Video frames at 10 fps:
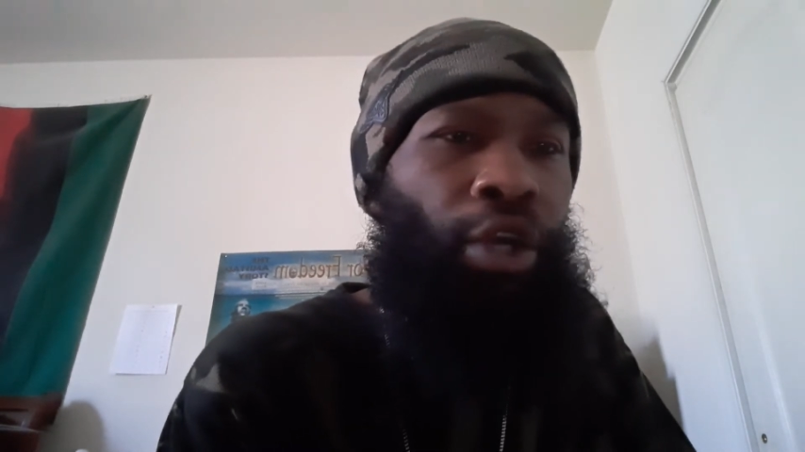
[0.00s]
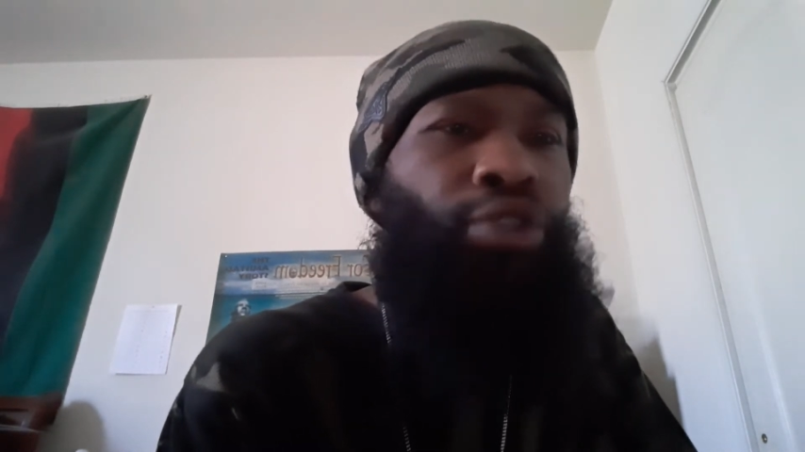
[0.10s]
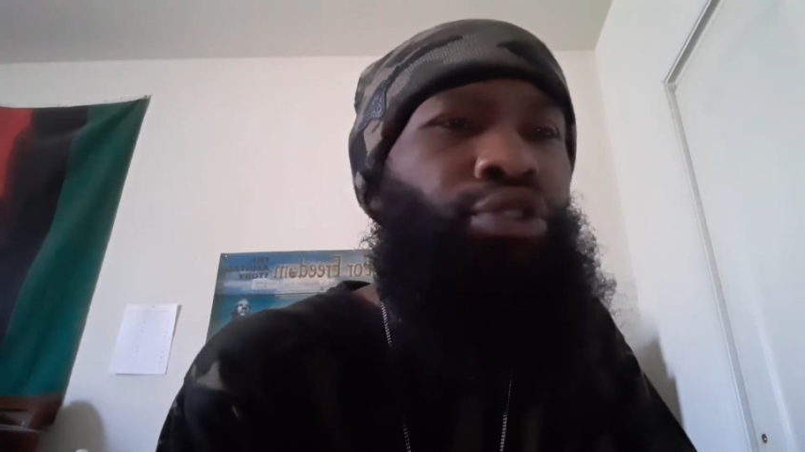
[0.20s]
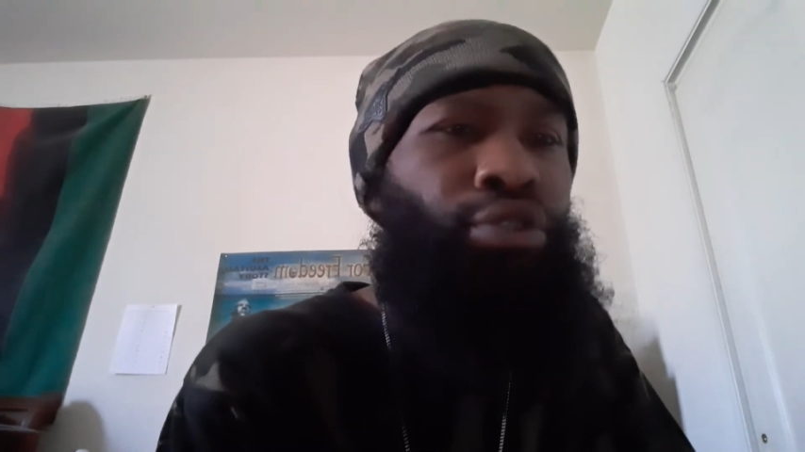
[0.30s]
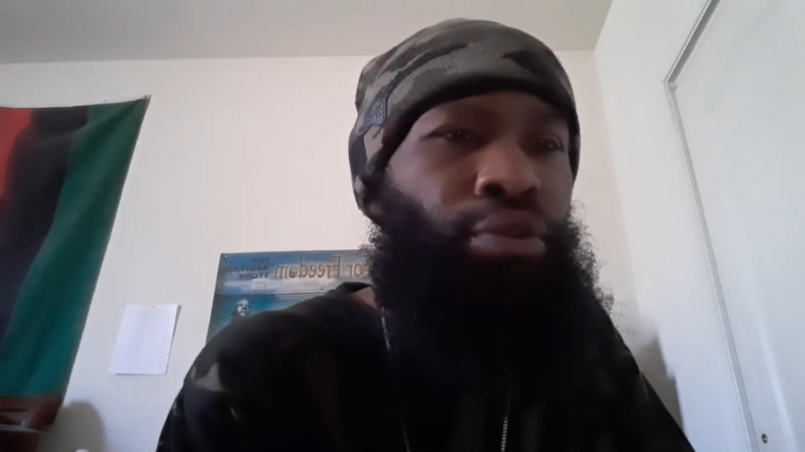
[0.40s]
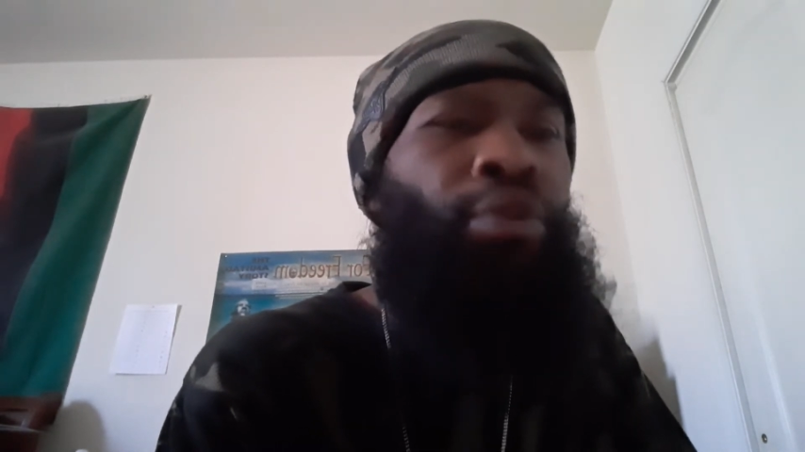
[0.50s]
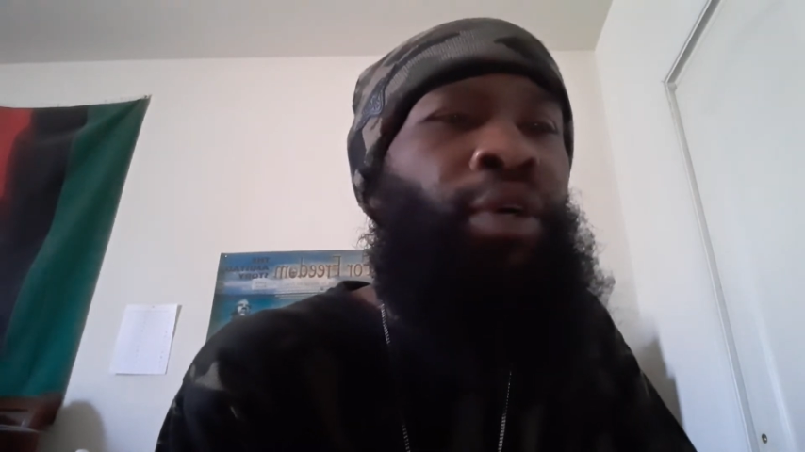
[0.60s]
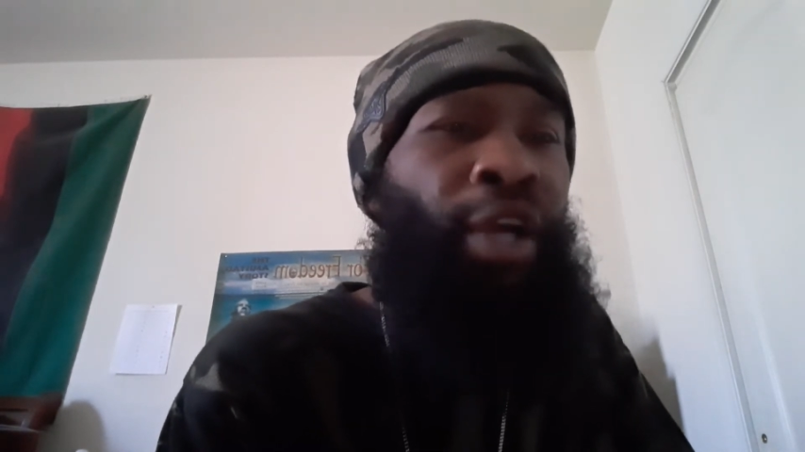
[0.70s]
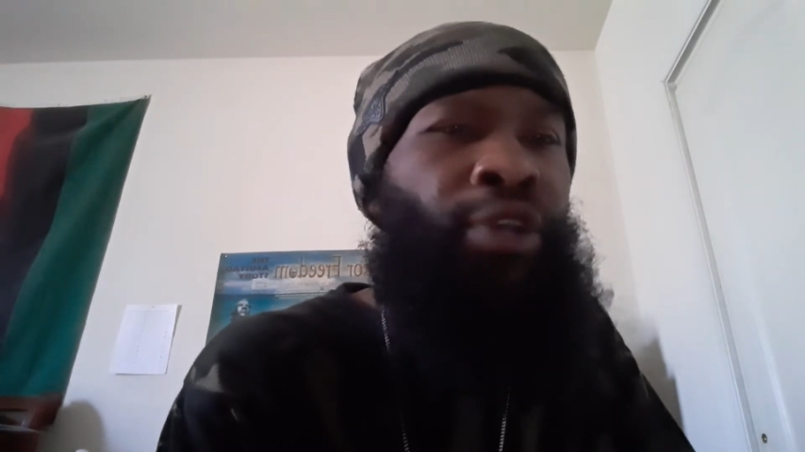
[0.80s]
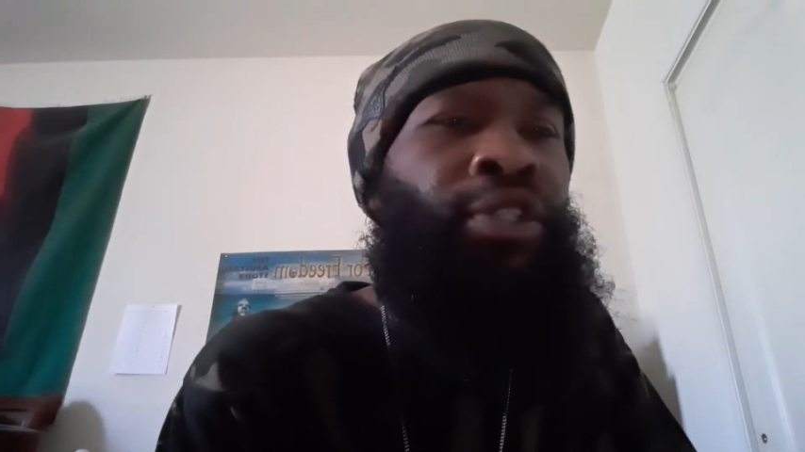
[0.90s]

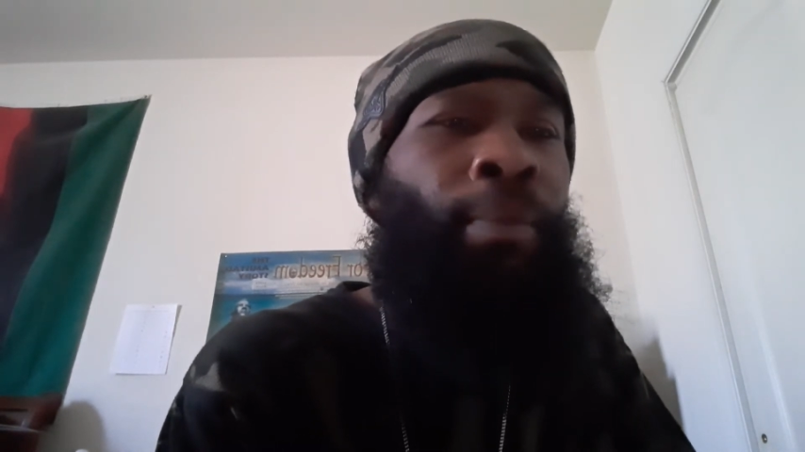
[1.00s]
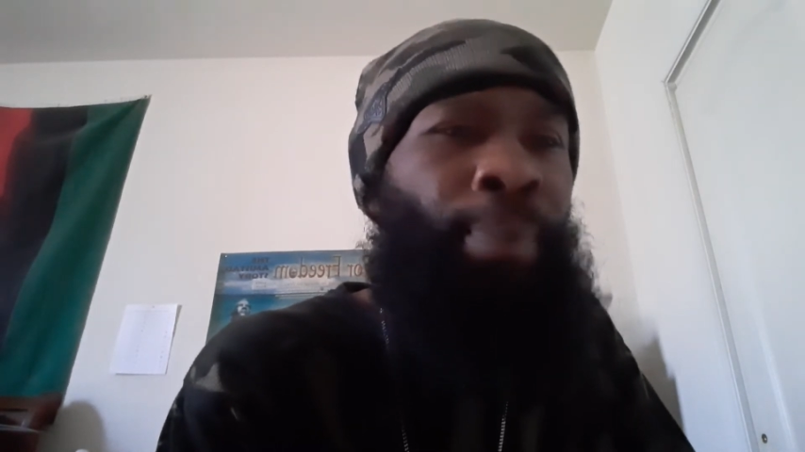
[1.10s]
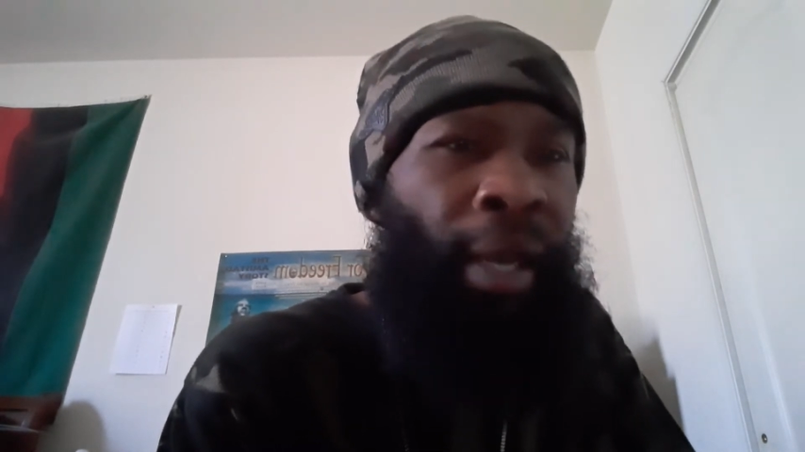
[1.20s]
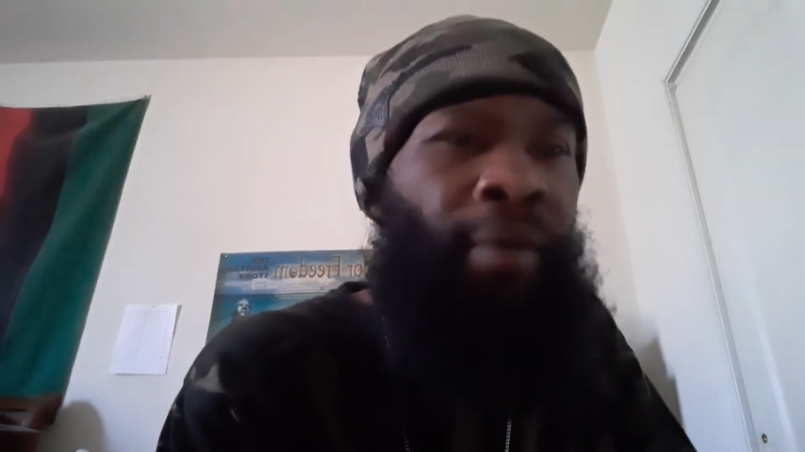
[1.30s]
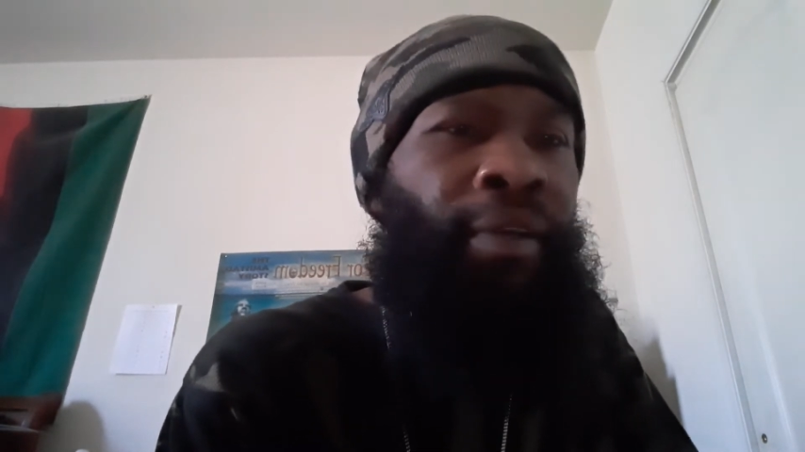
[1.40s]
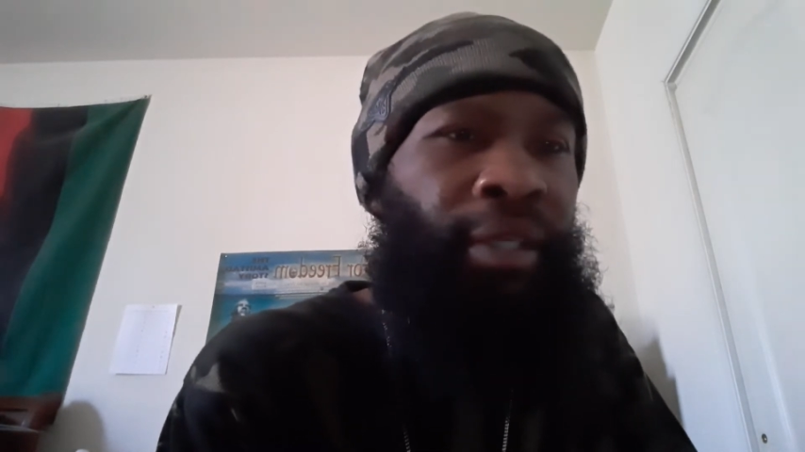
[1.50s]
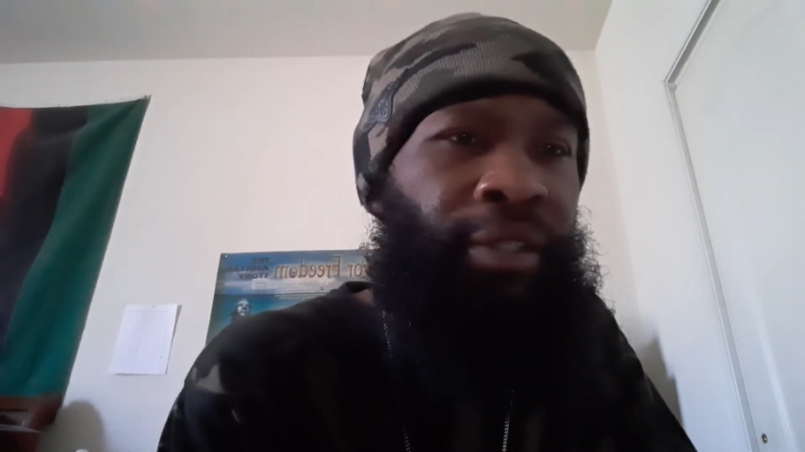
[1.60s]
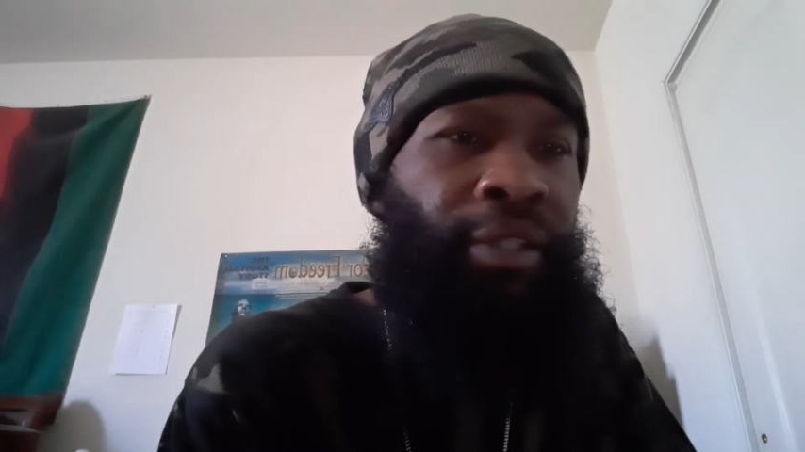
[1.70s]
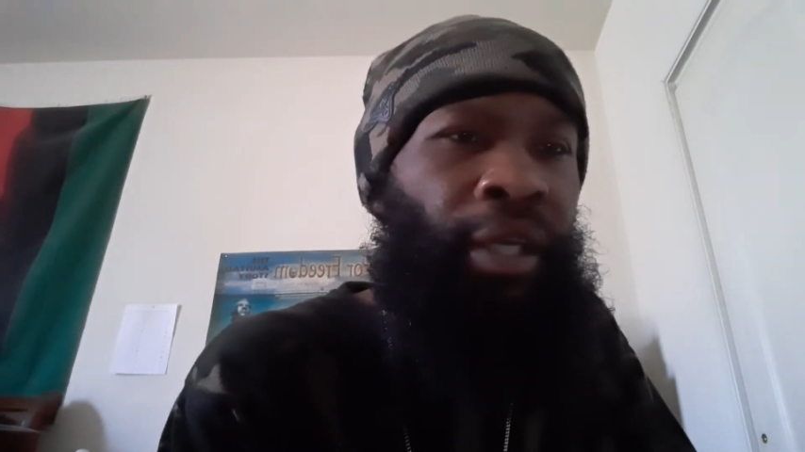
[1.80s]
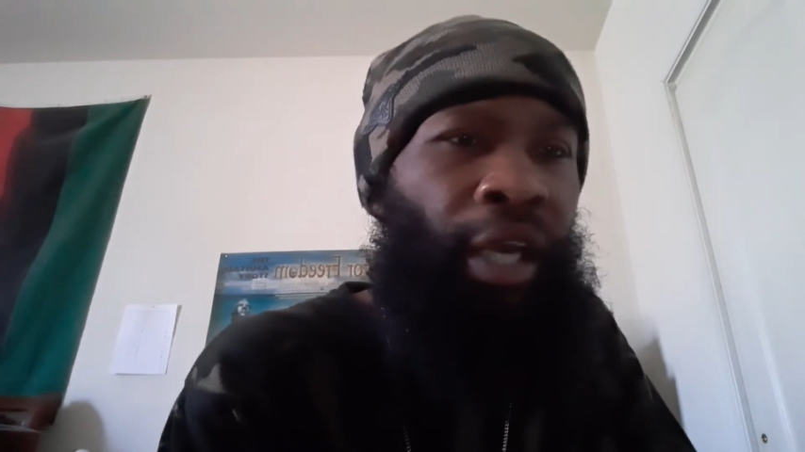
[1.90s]
screwing her superiors